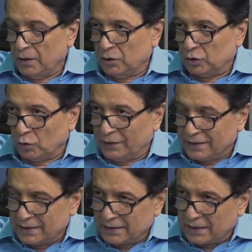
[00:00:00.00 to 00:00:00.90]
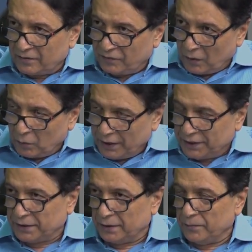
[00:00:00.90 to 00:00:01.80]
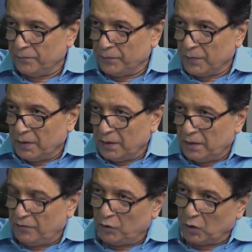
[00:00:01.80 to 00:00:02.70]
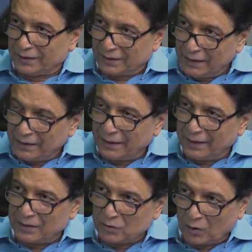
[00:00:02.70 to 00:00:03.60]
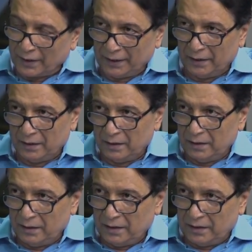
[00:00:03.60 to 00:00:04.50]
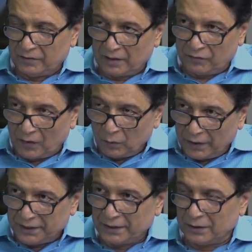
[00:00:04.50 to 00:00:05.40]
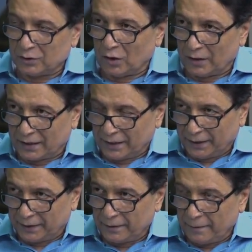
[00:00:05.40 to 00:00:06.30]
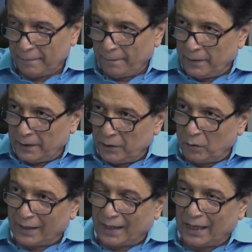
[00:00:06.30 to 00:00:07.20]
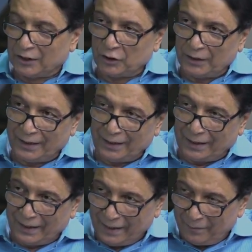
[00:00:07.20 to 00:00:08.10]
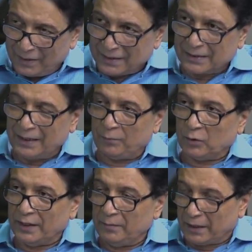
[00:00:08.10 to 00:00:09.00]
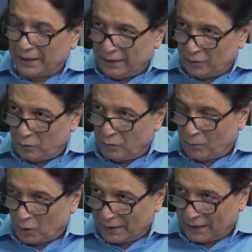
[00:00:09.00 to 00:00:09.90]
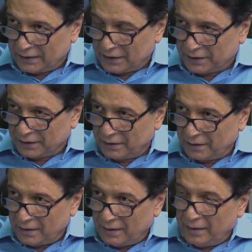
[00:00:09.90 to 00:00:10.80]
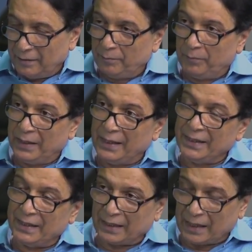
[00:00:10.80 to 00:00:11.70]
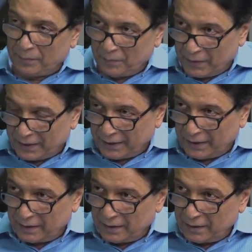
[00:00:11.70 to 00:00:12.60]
So this is that foundation. If your thinking is awry, if that foundation is not correct, you are actually aimlessly putting money into modernization, building a capability,